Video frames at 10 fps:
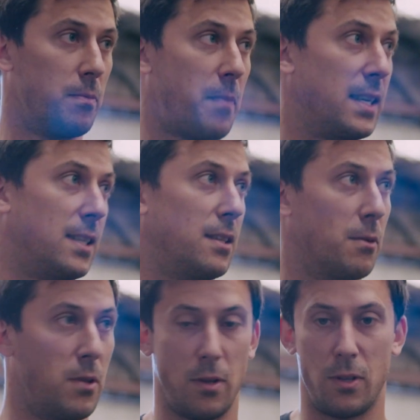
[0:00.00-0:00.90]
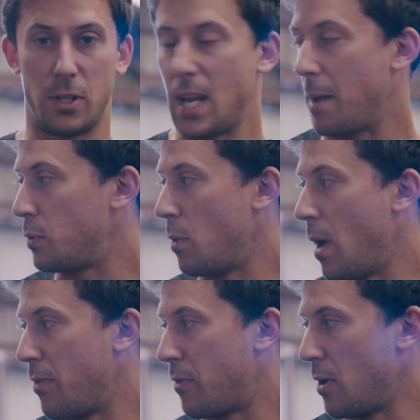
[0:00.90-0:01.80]
basically the steps we
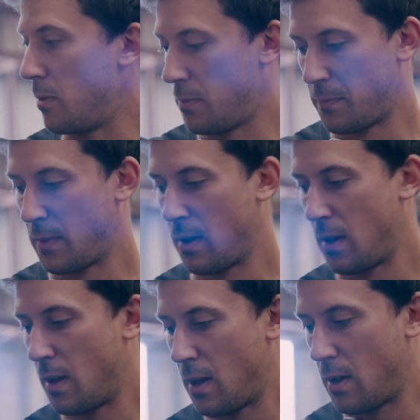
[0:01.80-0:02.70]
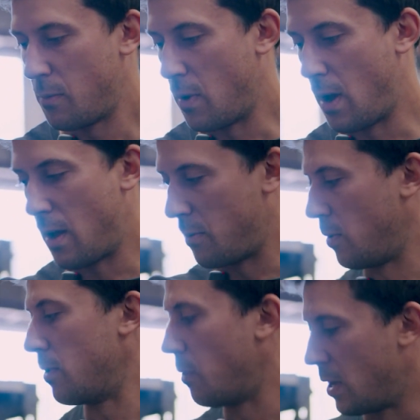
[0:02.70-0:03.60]
went through were,
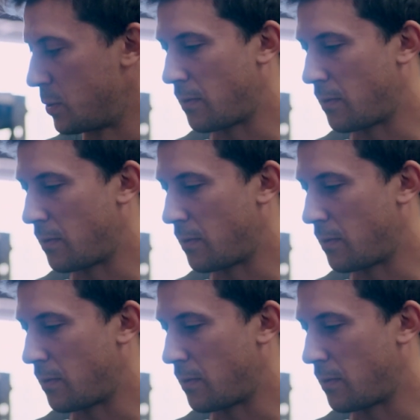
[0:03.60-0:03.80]
once